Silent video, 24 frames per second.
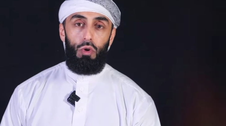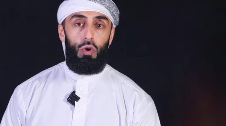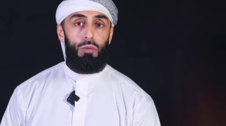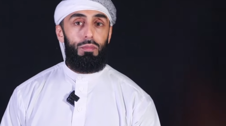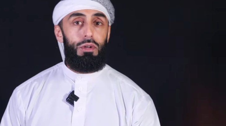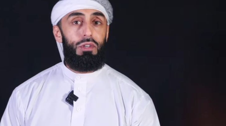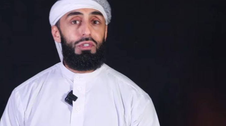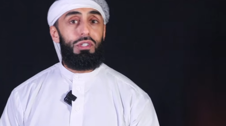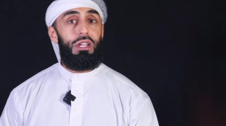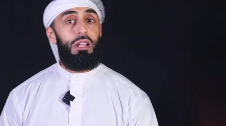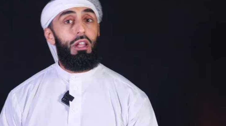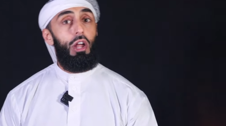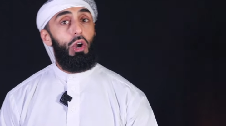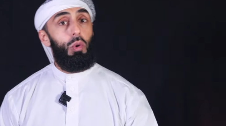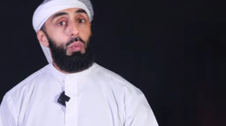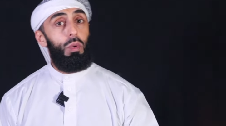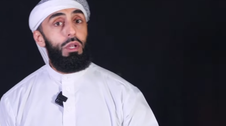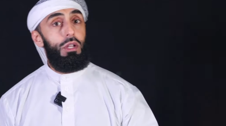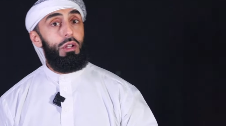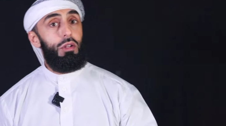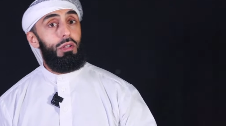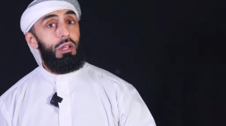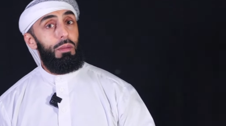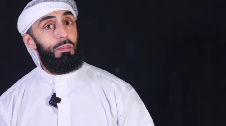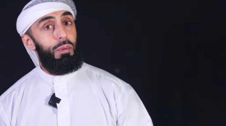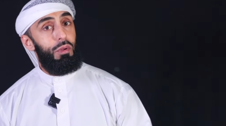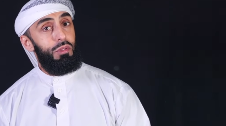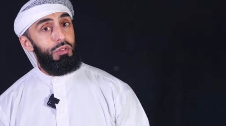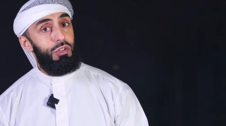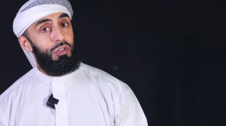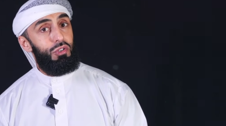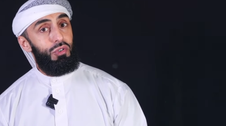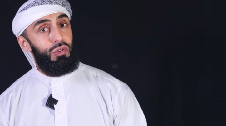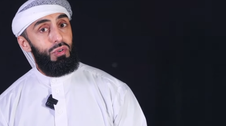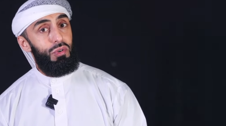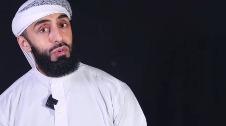Umar said, "Are we not
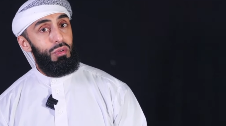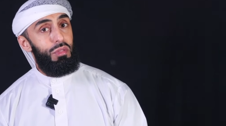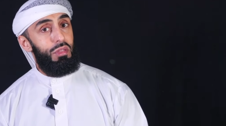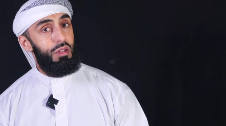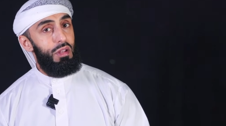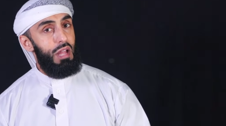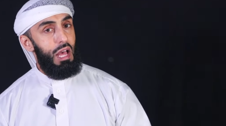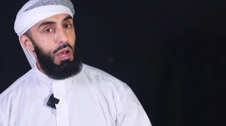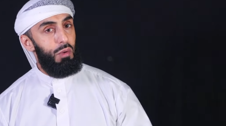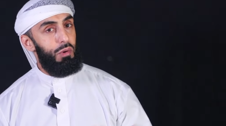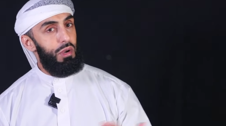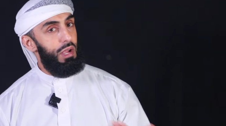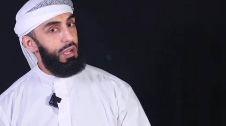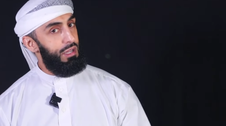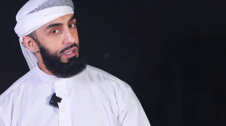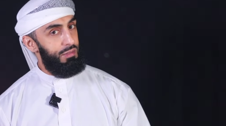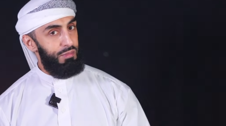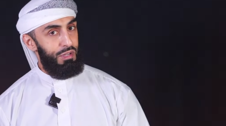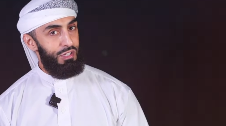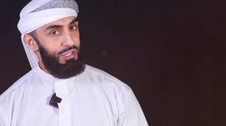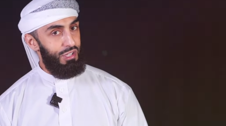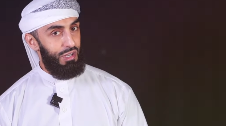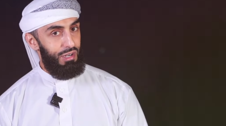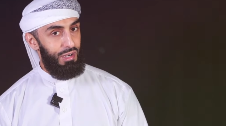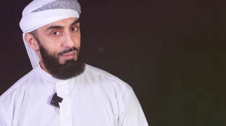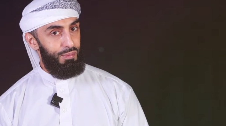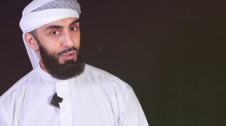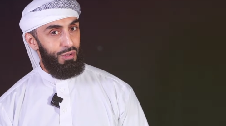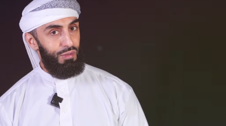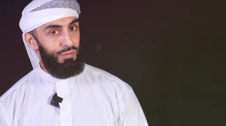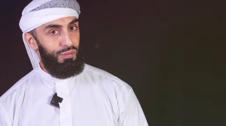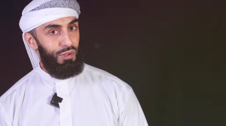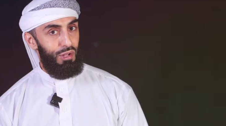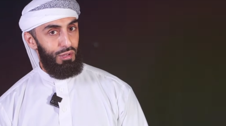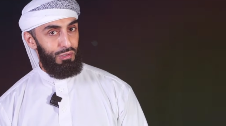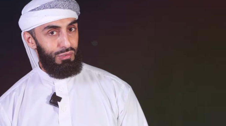upon the truth and our enemies are
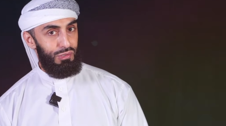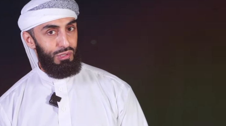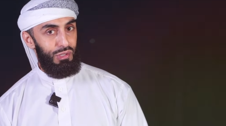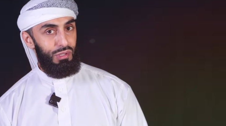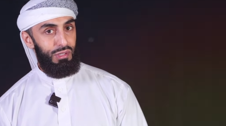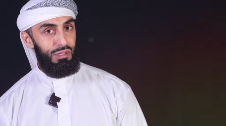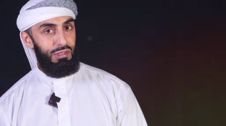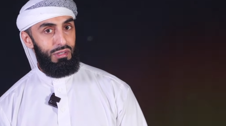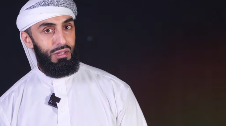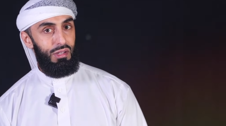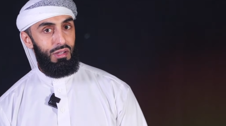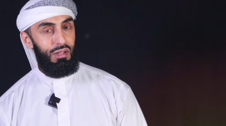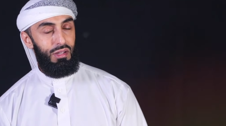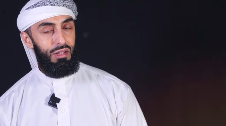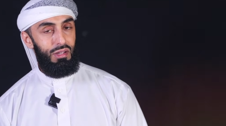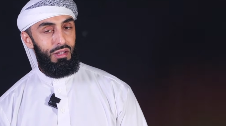upon falsehood?"